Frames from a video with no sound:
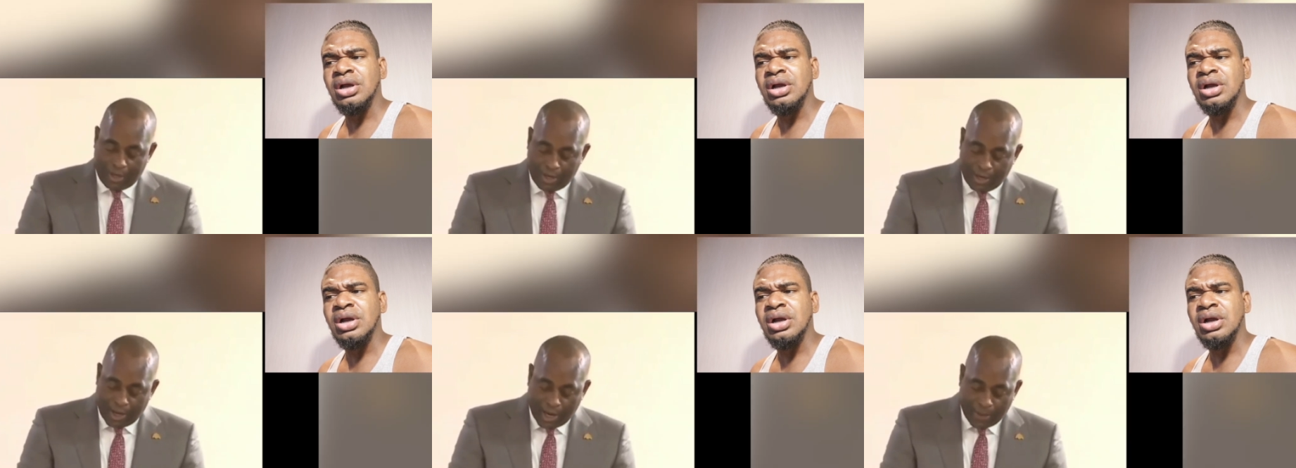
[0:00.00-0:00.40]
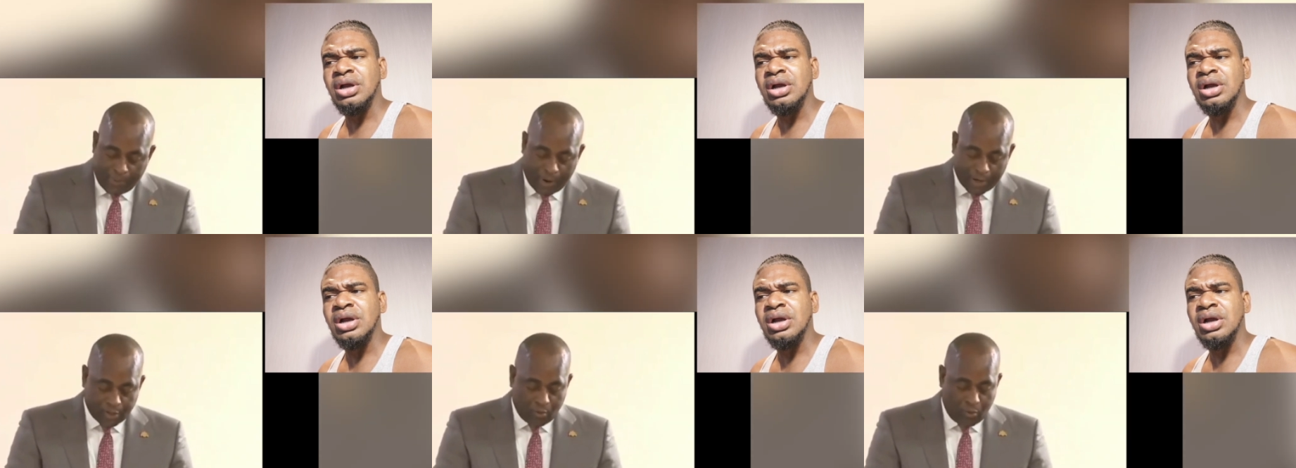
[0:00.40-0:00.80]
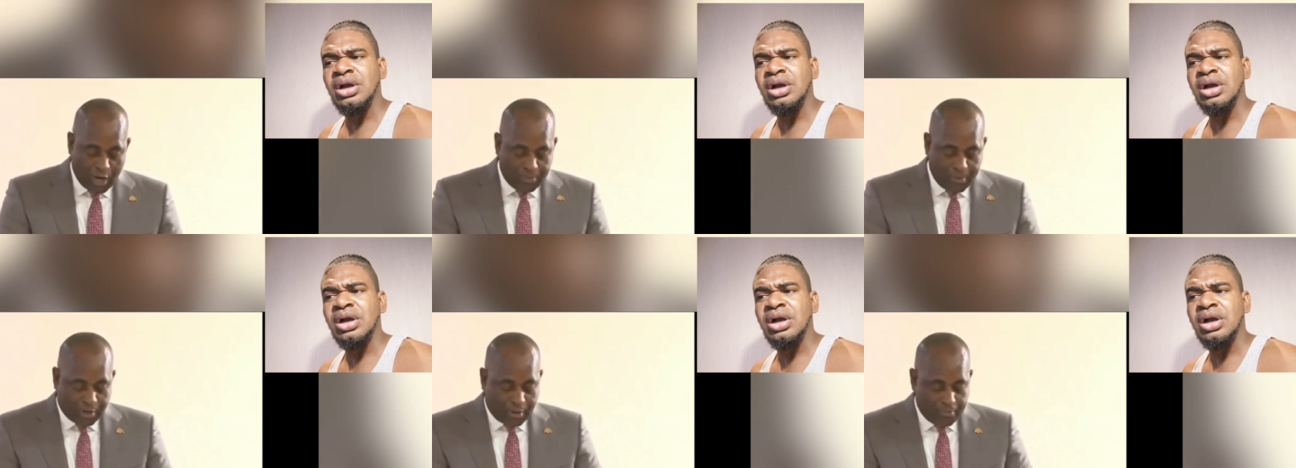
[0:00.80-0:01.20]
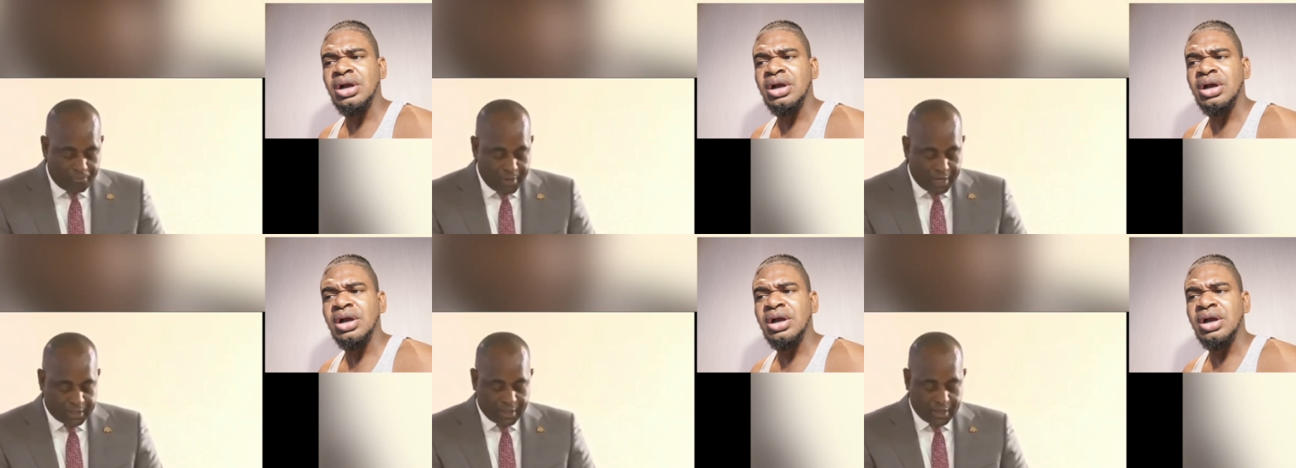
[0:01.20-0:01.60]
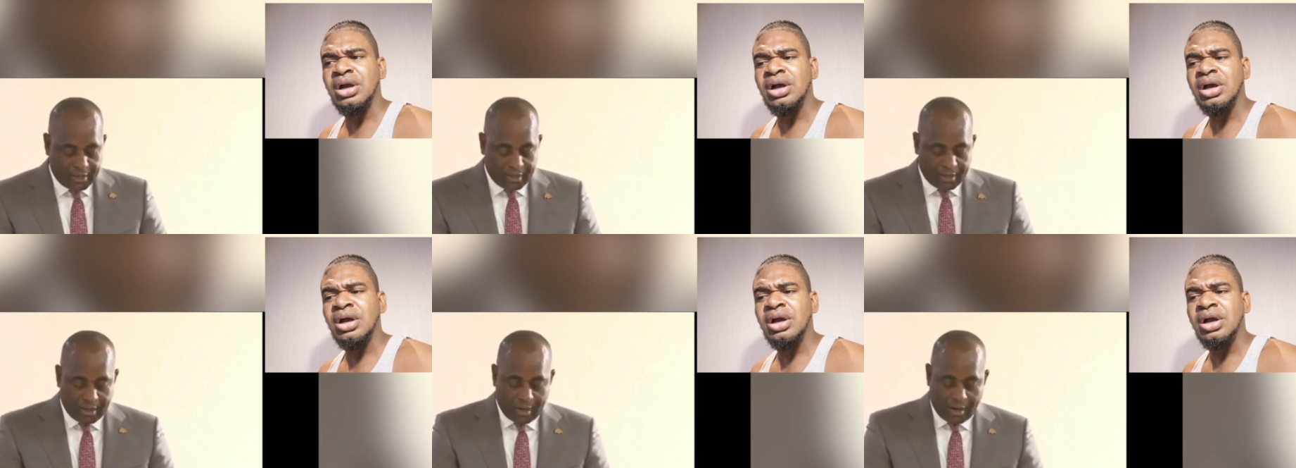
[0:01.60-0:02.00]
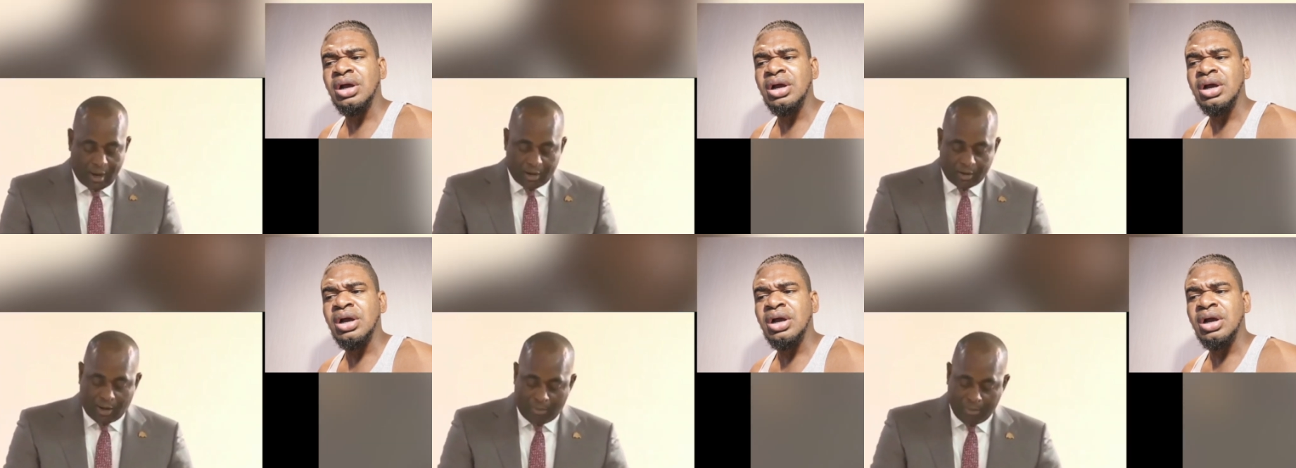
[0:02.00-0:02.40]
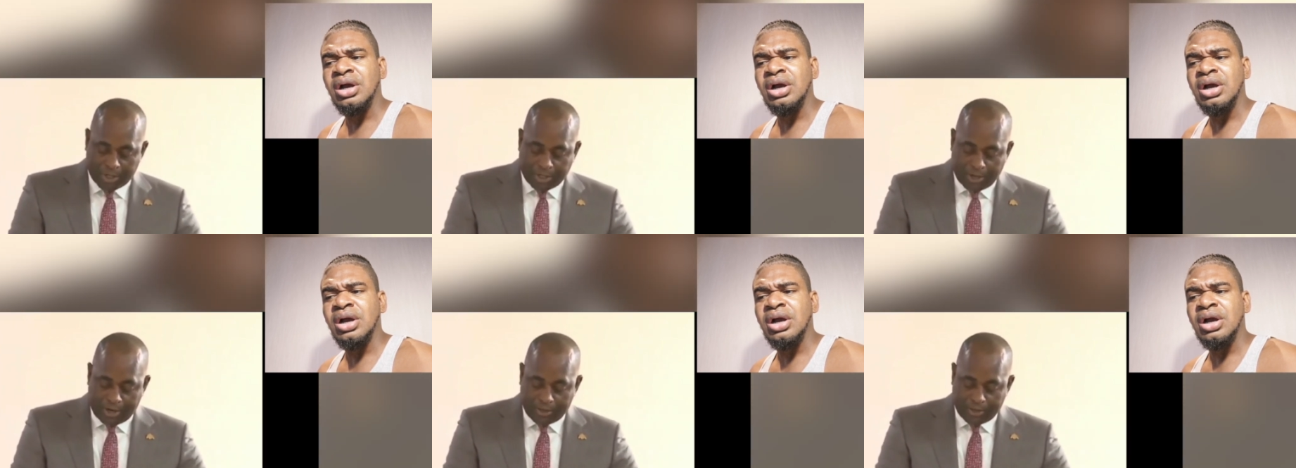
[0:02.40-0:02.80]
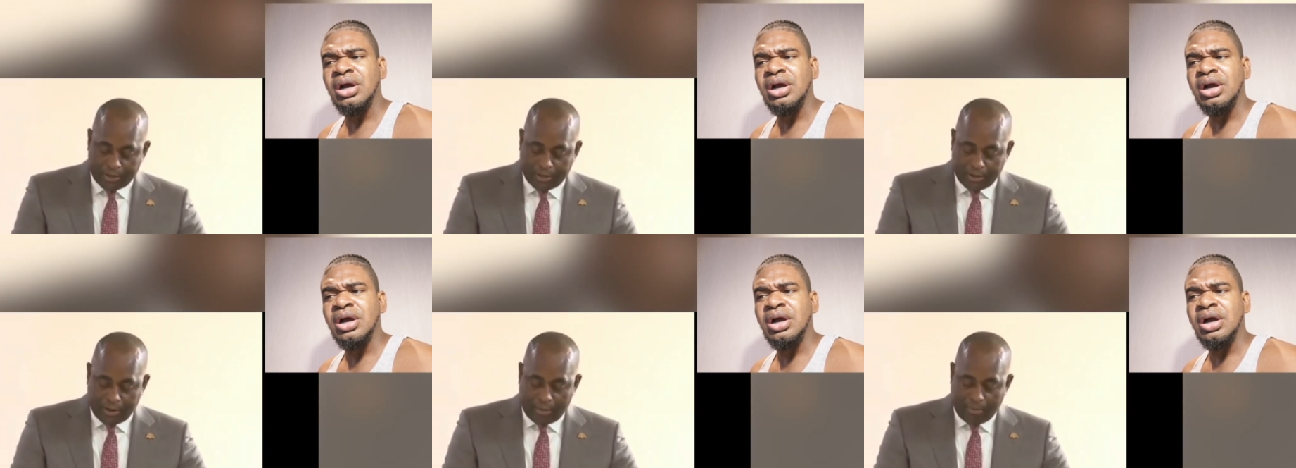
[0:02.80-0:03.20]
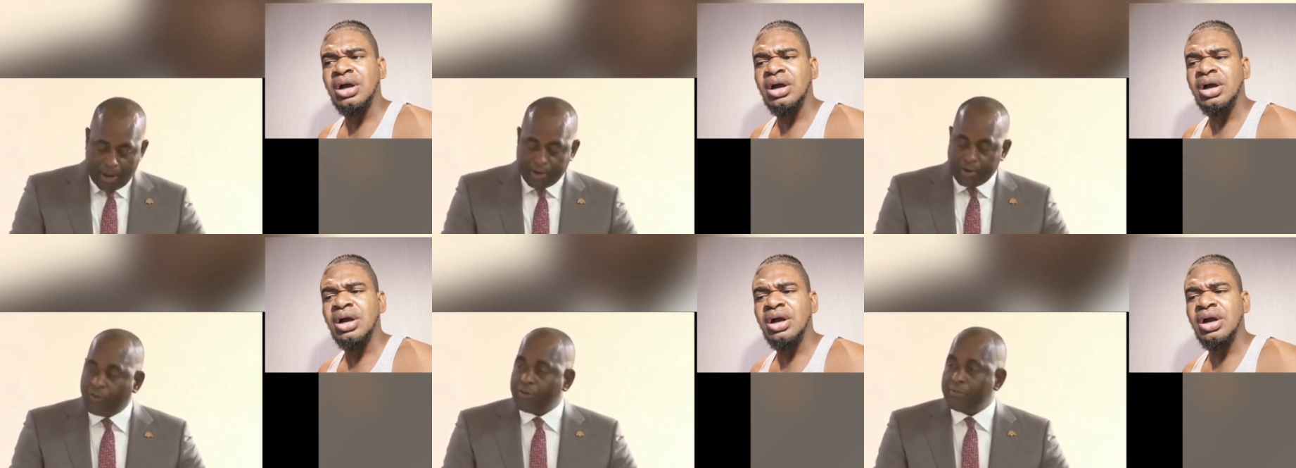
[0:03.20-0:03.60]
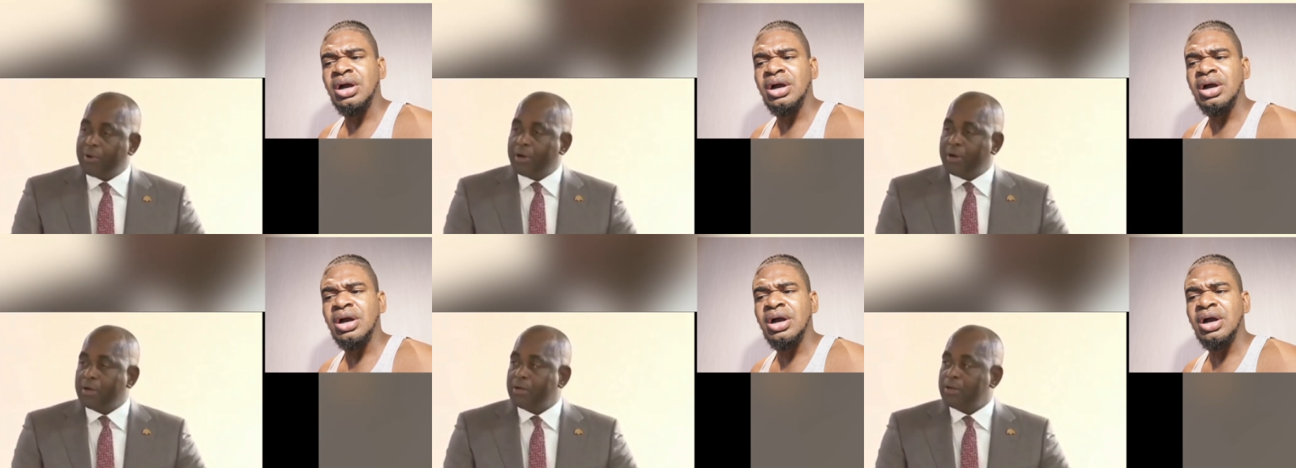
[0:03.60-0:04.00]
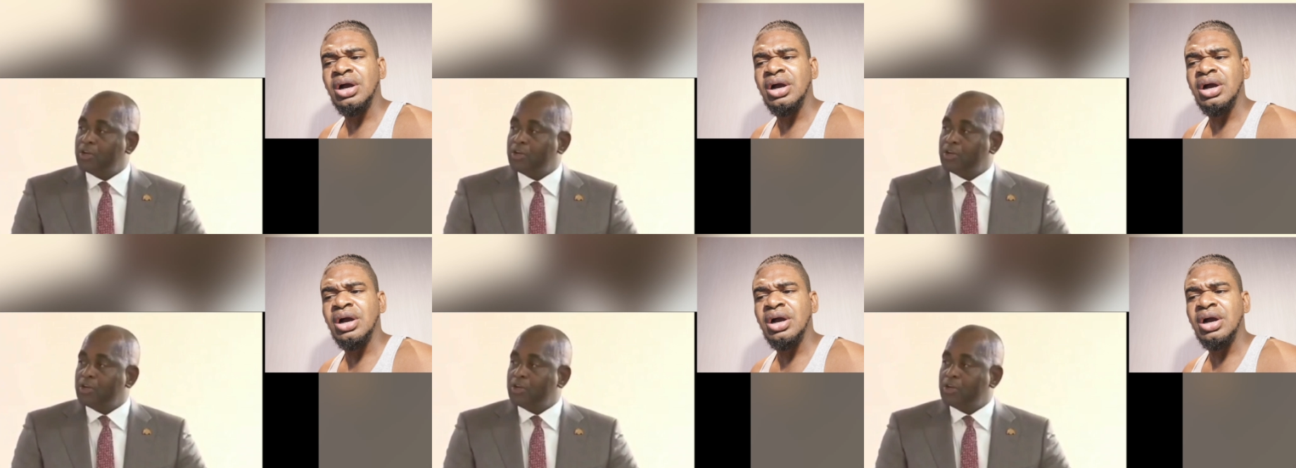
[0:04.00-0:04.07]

Speaker 1: the airport will be completed and commissioned by November